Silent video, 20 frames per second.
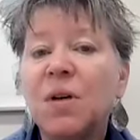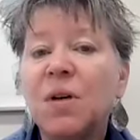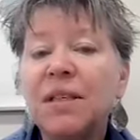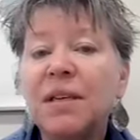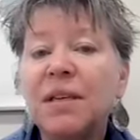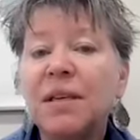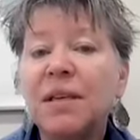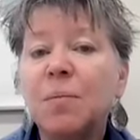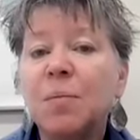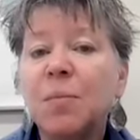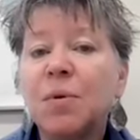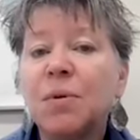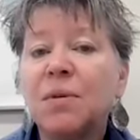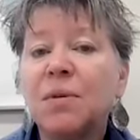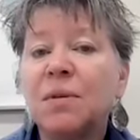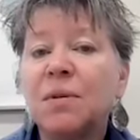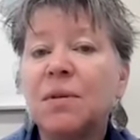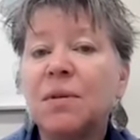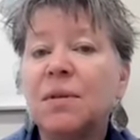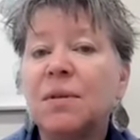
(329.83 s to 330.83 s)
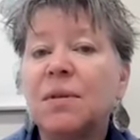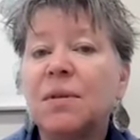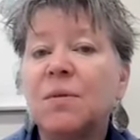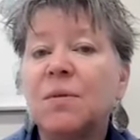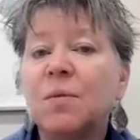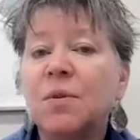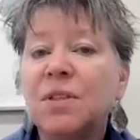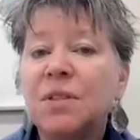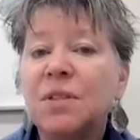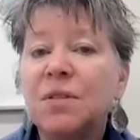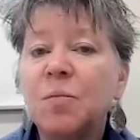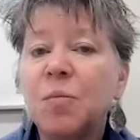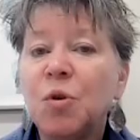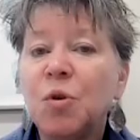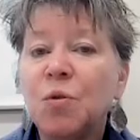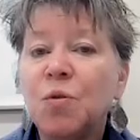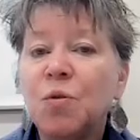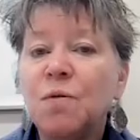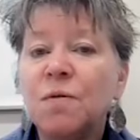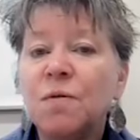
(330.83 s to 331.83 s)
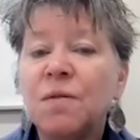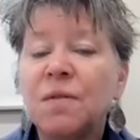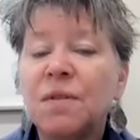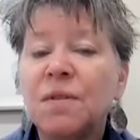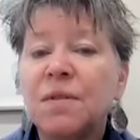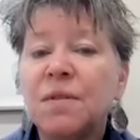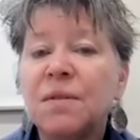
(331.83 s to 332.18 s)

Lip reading: to keep, what to move.